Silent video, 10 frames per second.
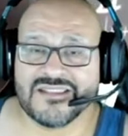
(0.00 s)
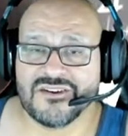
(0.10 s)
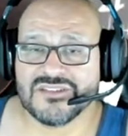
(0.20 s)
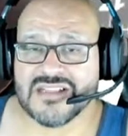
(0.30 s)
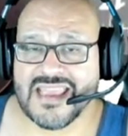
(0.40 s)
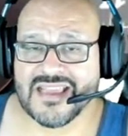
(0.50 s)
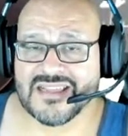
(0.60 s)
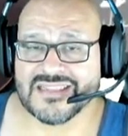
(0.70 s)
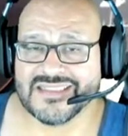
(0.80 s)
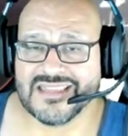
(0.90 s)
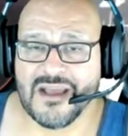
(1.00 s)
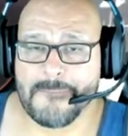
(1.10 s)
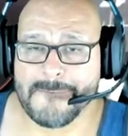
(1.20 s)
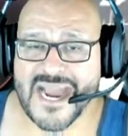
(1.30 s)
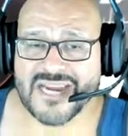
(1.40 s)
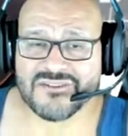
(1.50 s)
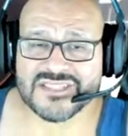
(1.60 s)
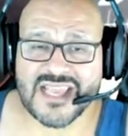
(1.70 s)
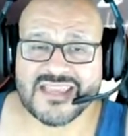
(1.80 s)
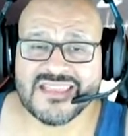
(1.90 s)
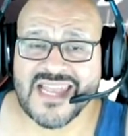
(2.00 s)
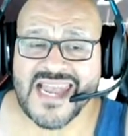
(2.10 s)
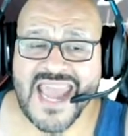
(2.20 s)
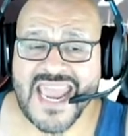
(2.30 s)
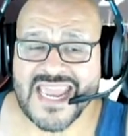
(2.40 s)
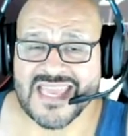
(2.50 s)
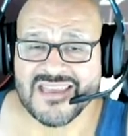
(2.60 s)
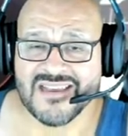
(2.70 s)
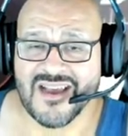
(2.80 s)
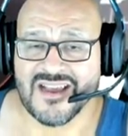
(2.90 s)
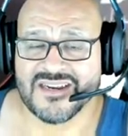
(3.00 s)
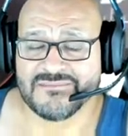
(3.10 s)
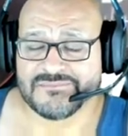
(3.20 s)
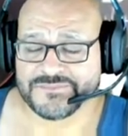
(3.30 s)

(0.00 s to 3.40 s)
There's like a, a microsecond delay on them.